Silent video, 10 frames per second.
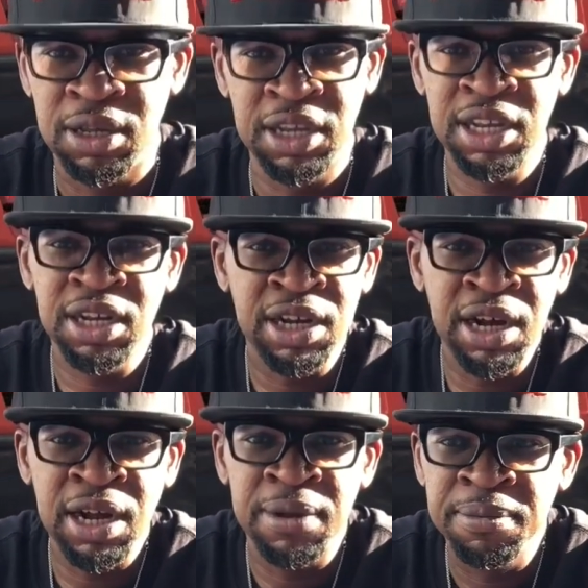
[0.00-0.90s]
in a
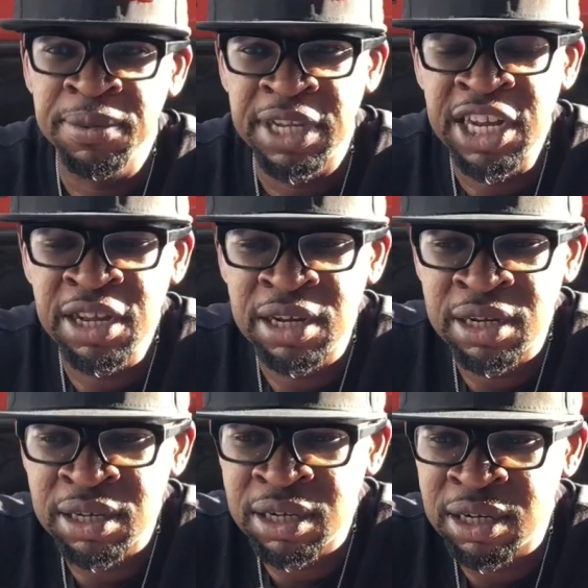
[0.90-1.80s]
car, in a
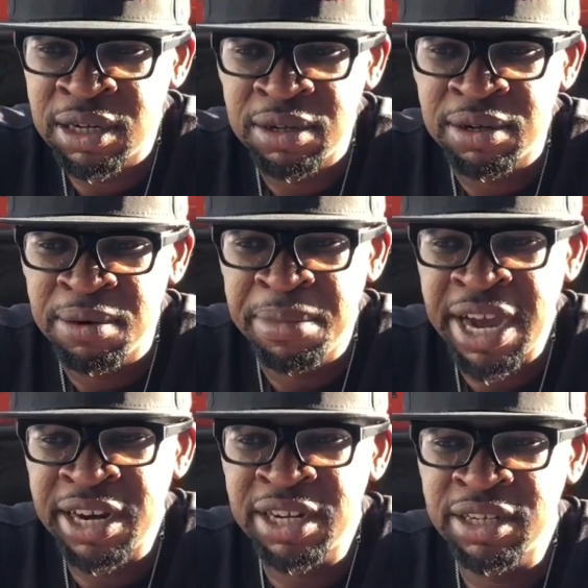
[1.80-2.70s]

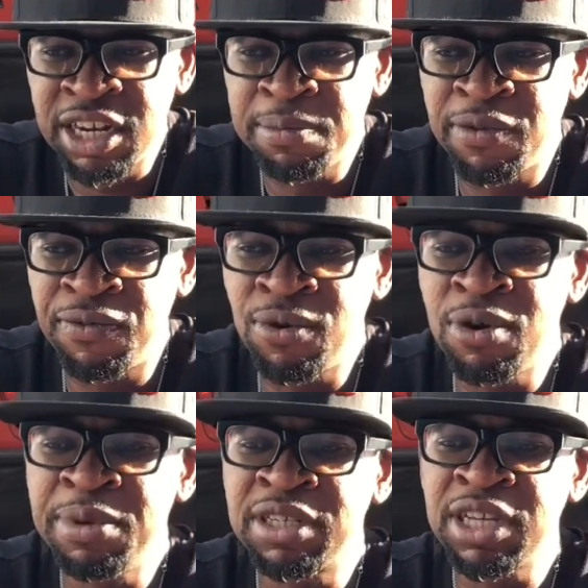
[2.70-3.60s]
battery that's in a
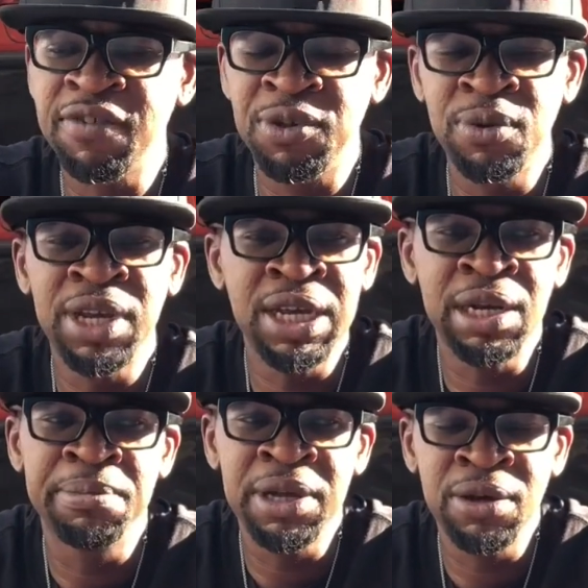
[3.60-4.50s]
performance, if you can get
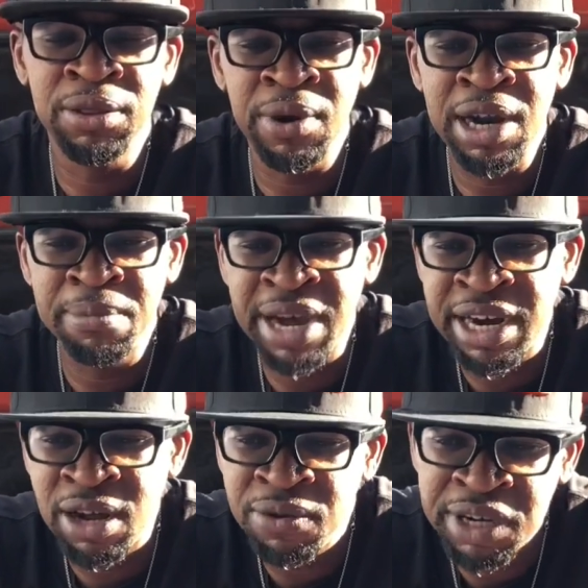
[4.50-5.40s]
a bigger throttle body
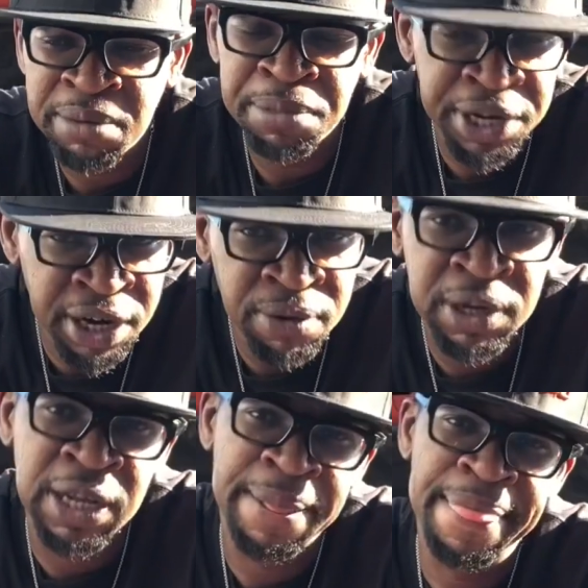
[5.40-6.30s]
on there, put it on
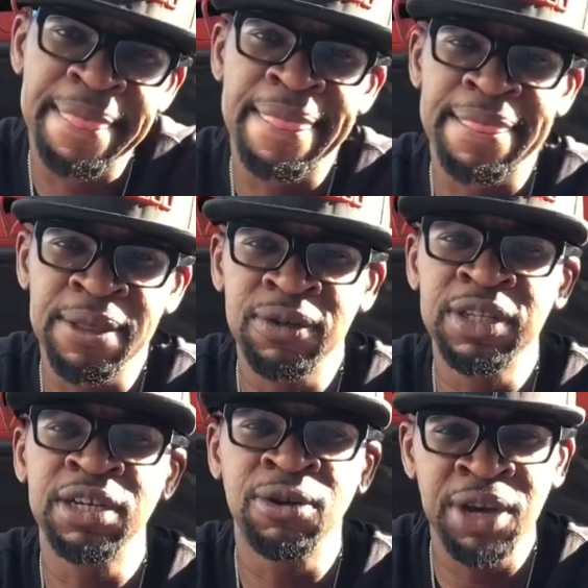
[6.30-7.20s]
there. You know what I'm
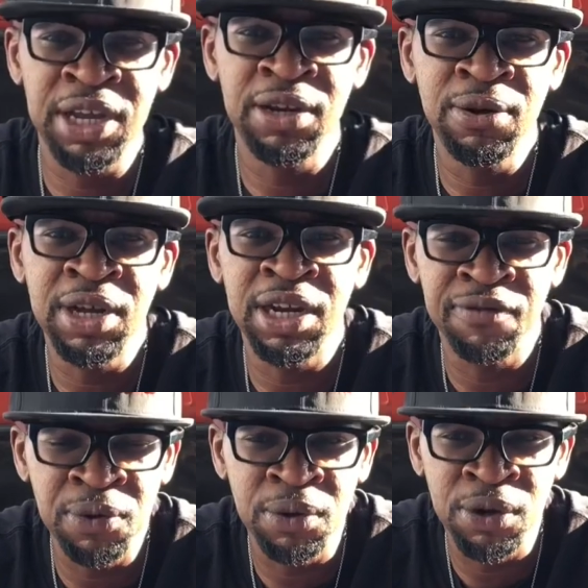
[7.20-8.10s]
saying? Go ahead and do that if
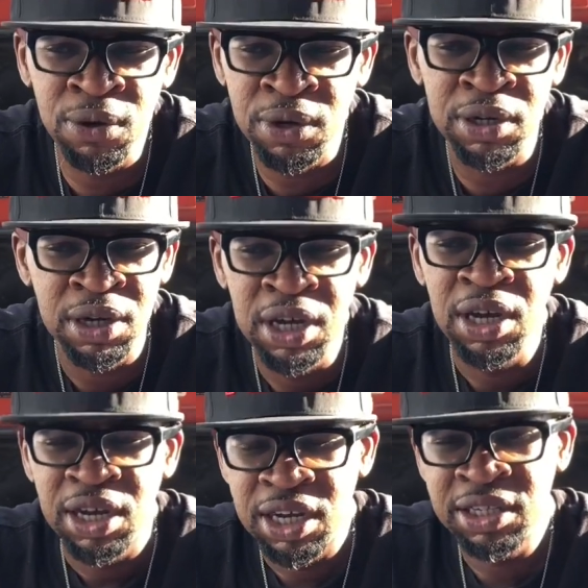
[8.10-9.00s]
you can do it.
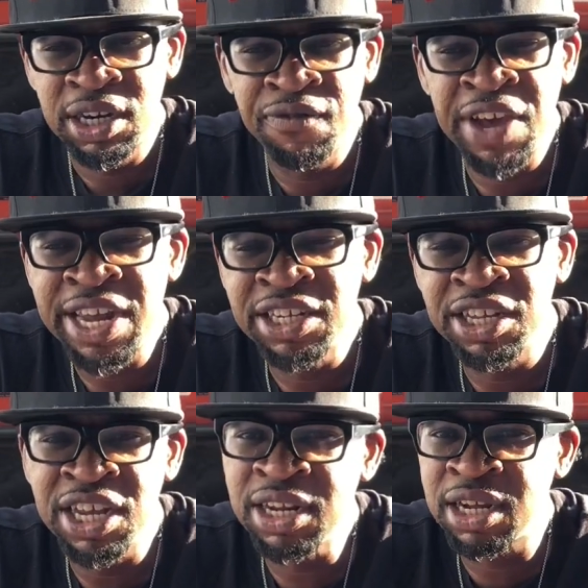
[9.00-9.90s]
It's an advantage
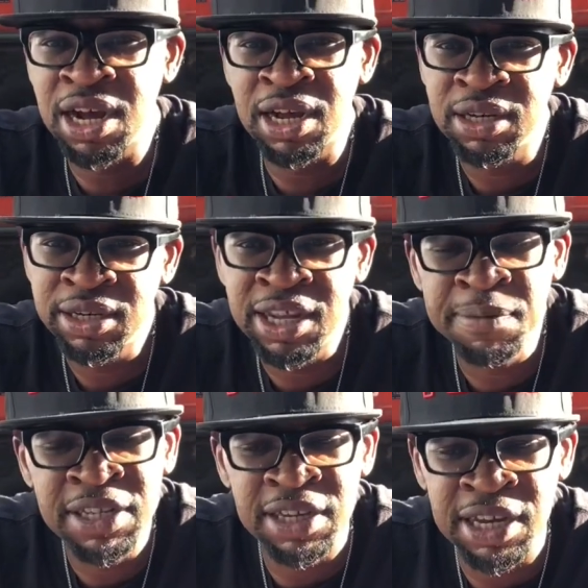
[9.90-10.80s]
to any car, let
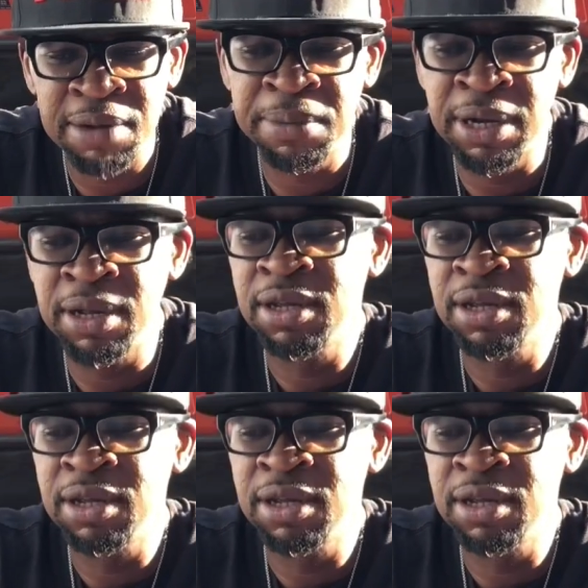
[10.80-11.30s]
me tell it. But